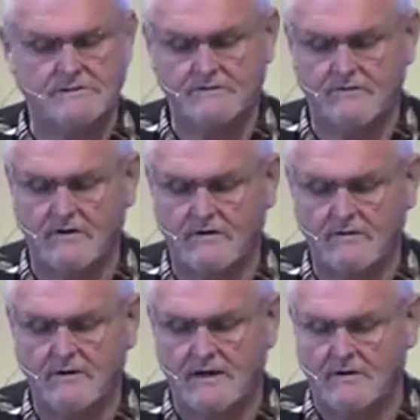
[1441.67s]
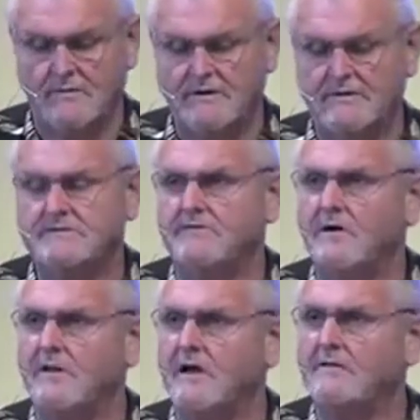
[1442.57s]
of our
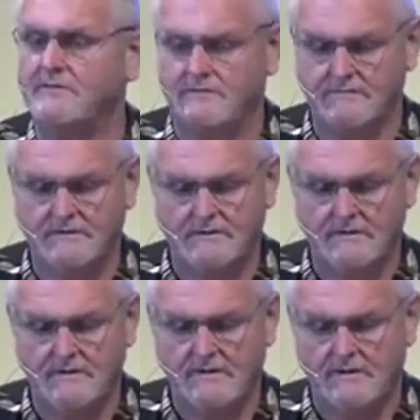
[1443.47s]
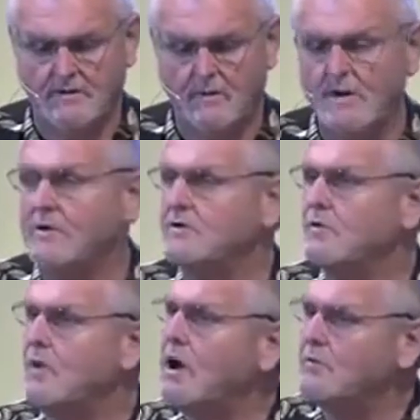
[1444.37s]
life. We learn to
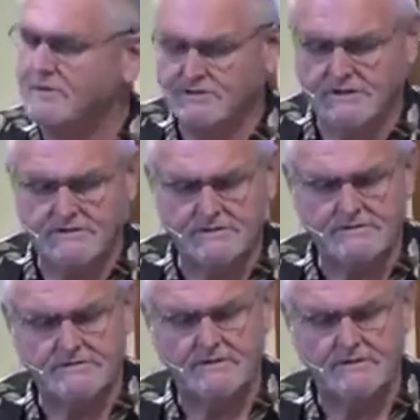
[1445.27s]
walk with Jesus.